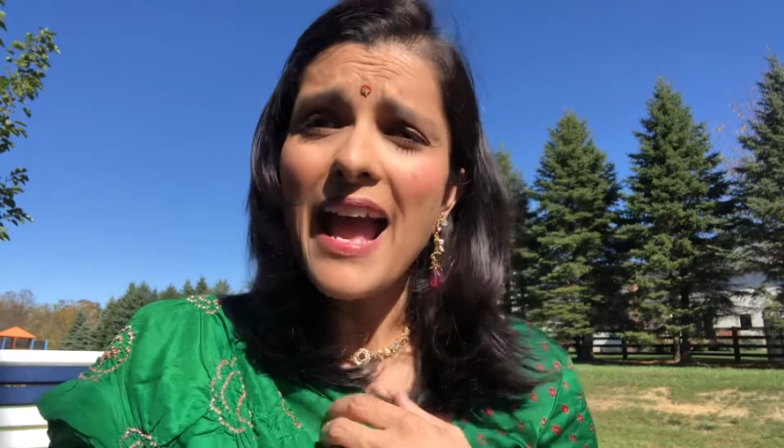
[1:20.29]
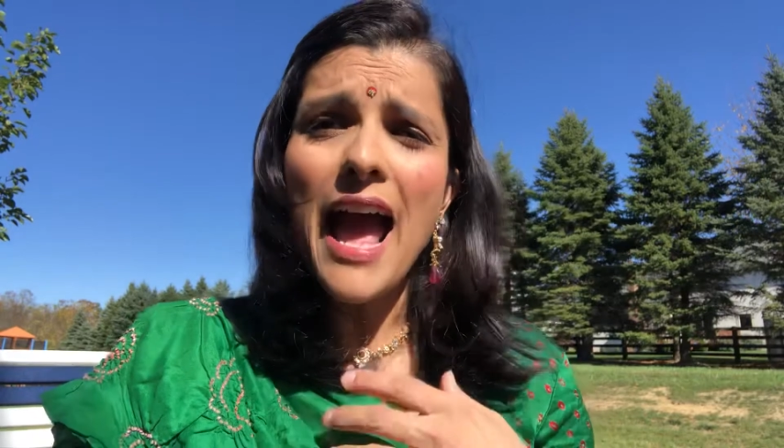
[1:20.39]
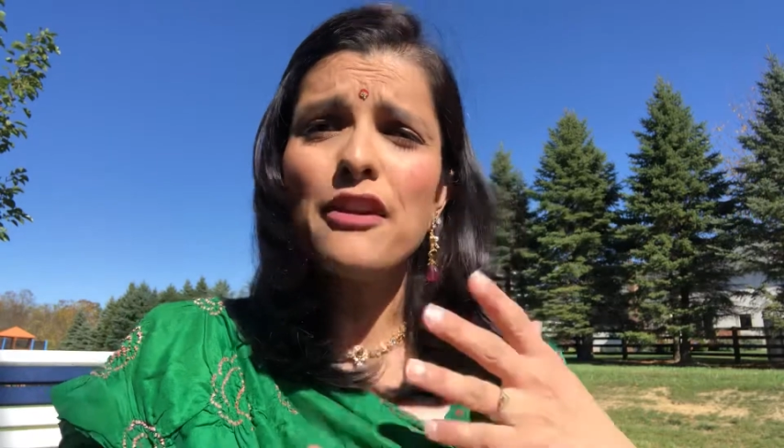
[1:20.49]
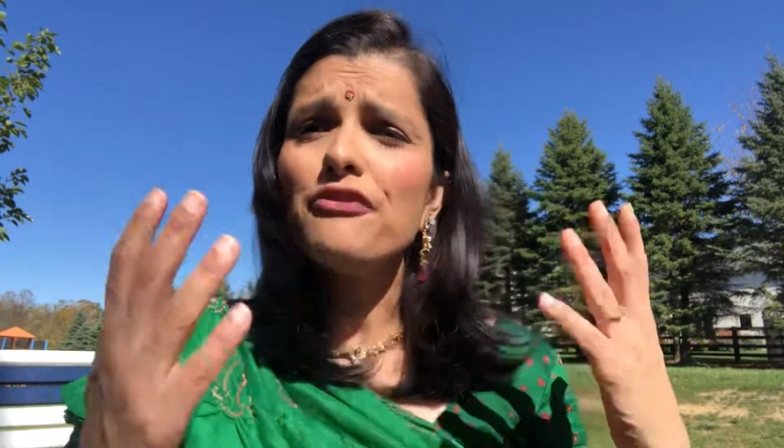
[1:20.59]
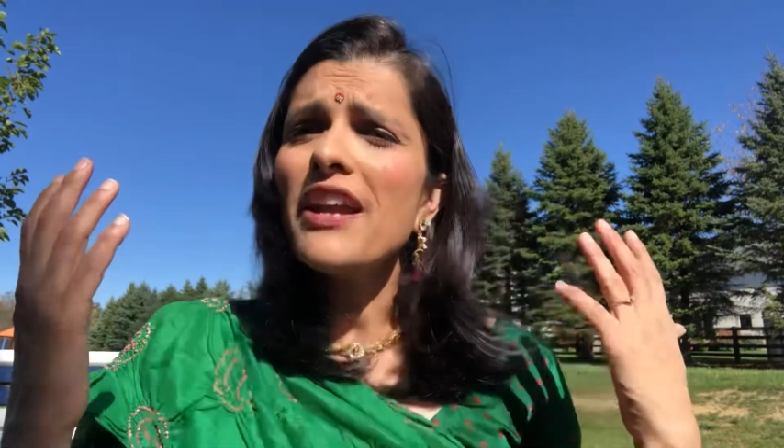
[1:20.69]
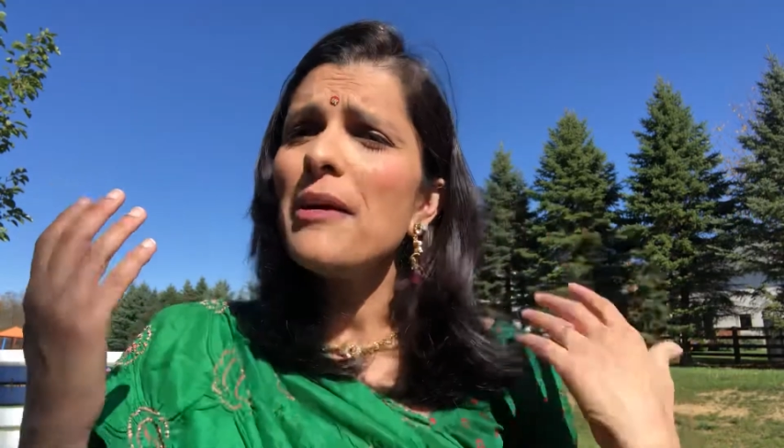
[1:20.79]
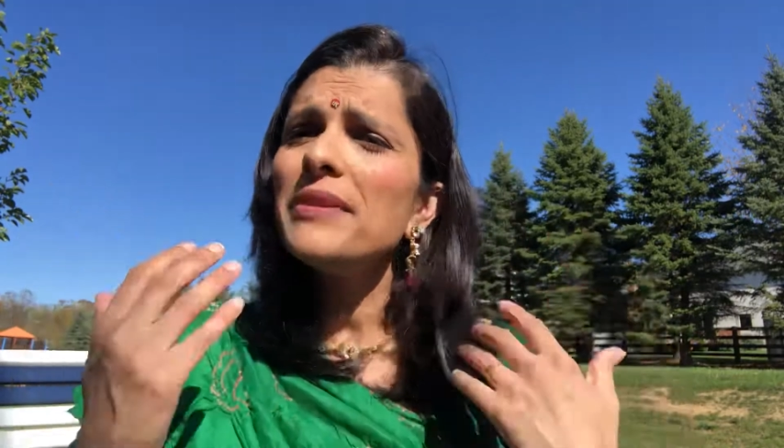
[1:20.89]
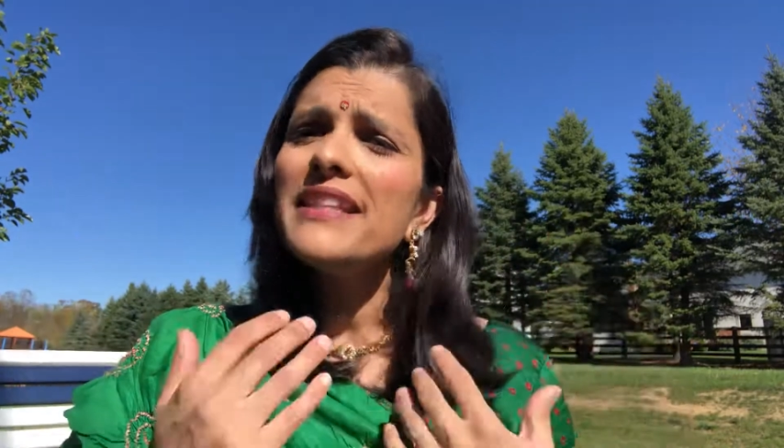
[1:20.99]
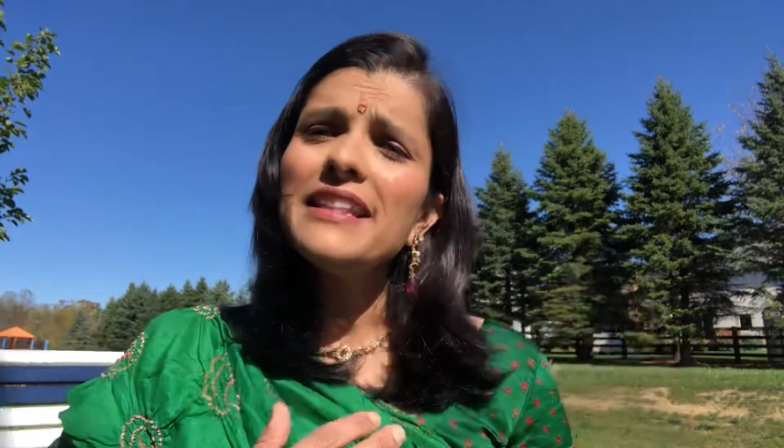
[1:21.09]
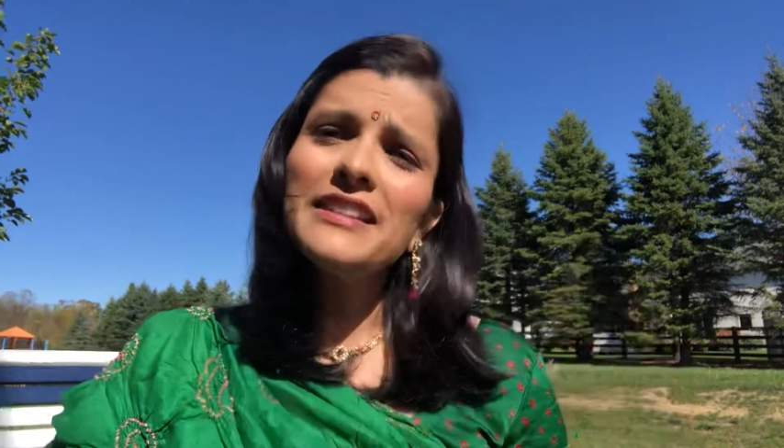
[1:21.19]
and a
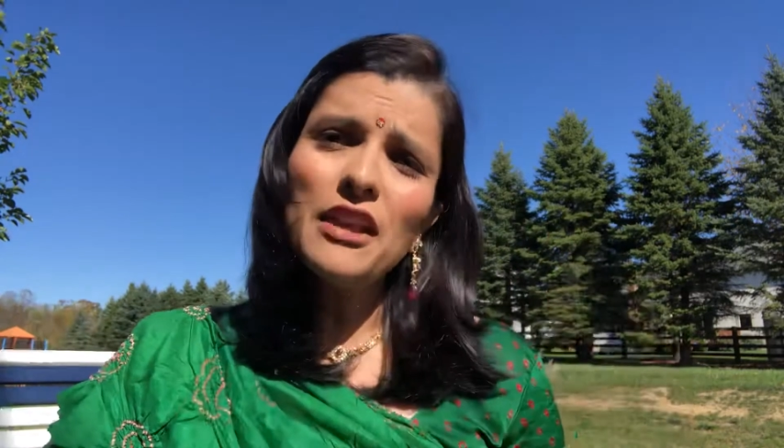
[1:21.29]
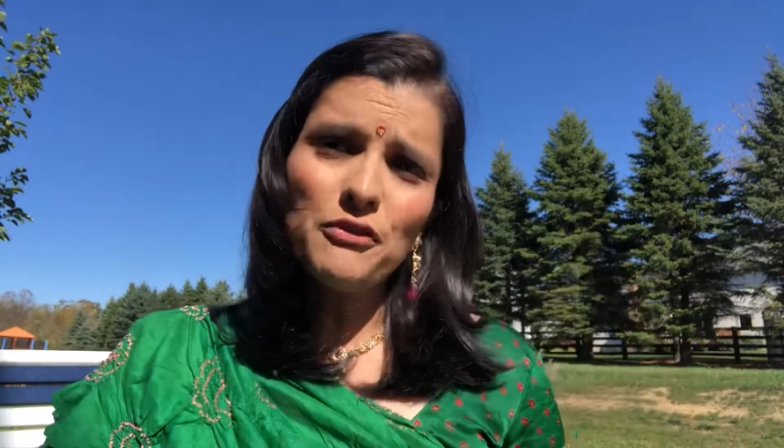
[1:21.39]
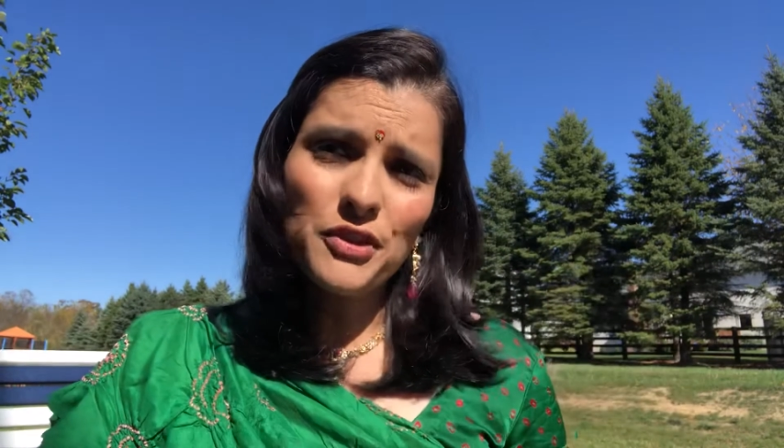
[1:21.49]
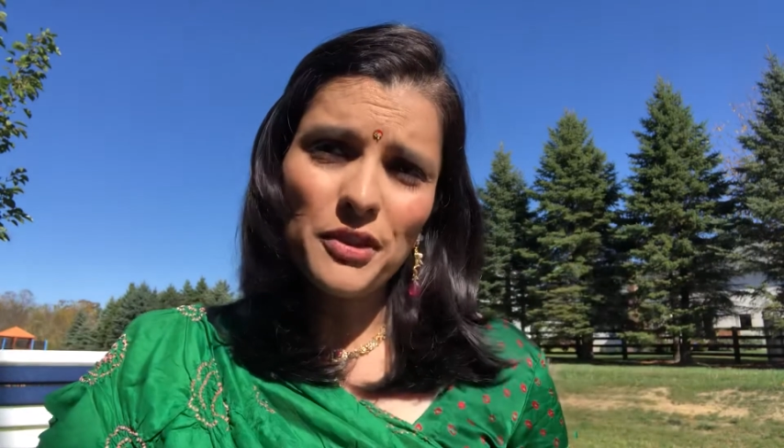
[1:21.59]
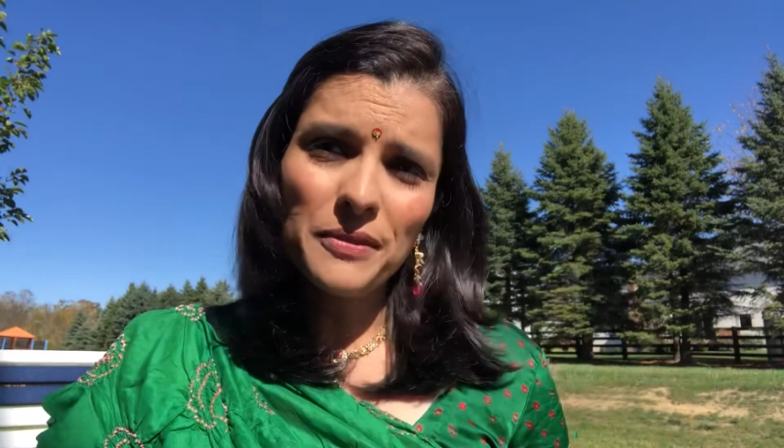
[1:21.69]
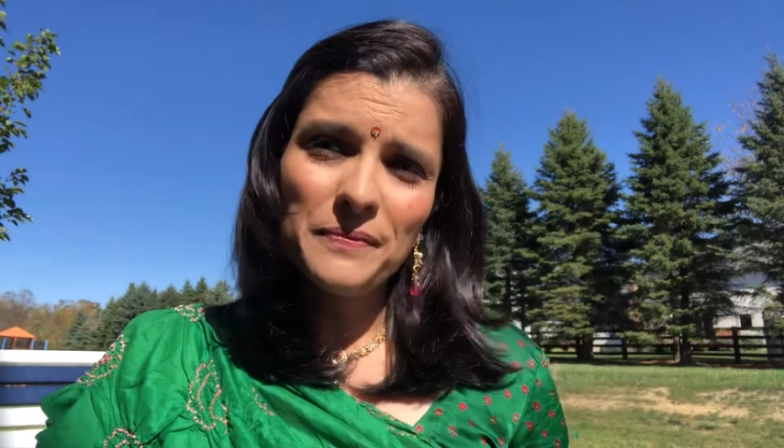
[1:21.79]
family that loved her.